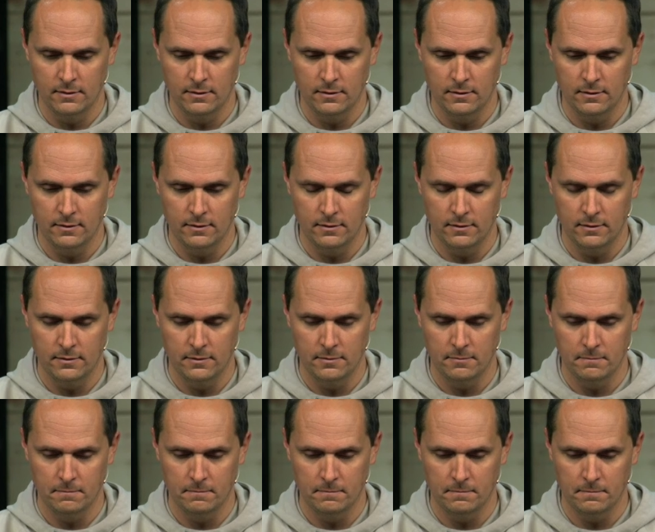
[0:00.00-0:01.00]

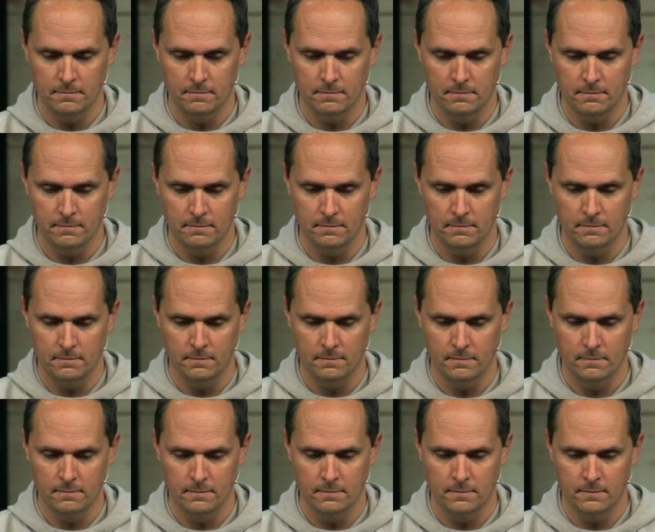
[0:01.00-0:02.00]

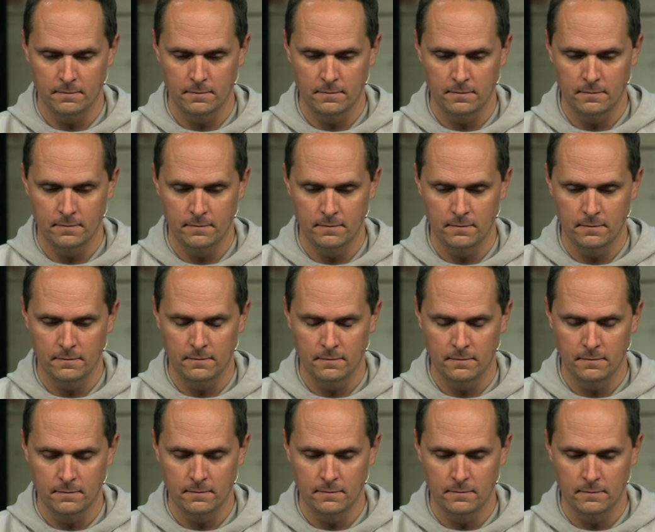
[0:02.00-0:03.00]

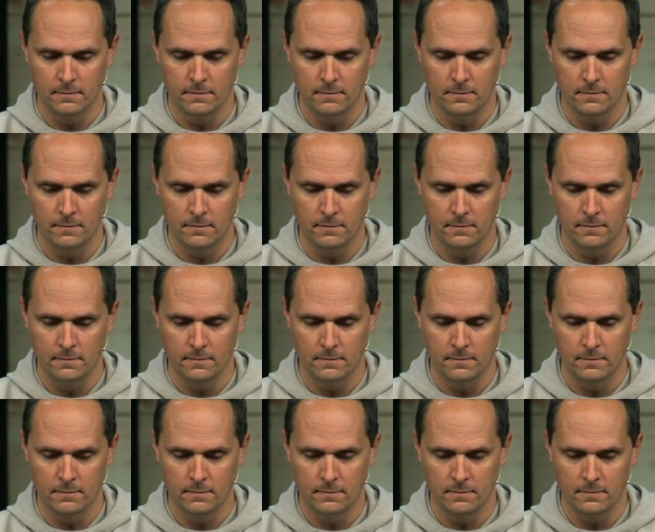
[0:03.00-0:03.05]
Nothing is said.